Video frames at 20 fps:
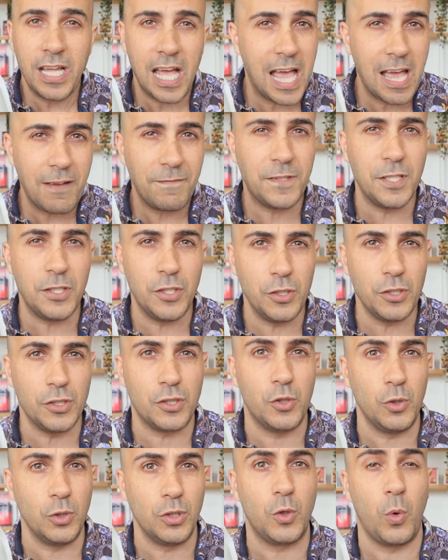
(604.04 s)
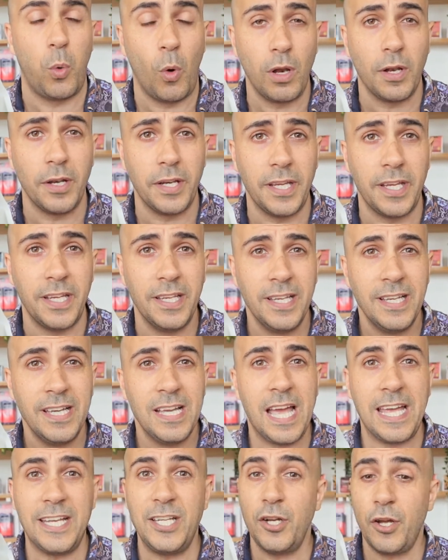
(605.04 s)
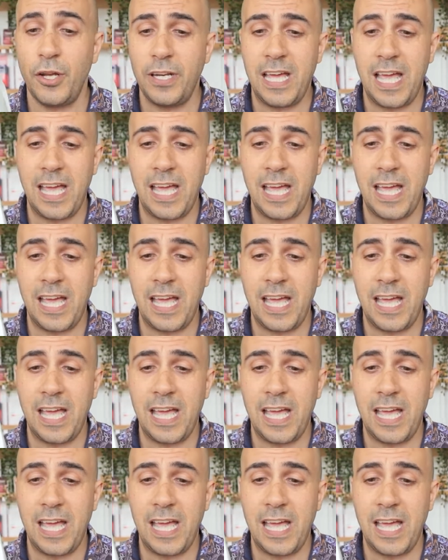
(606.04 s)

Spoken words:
have to use good quality, and you don't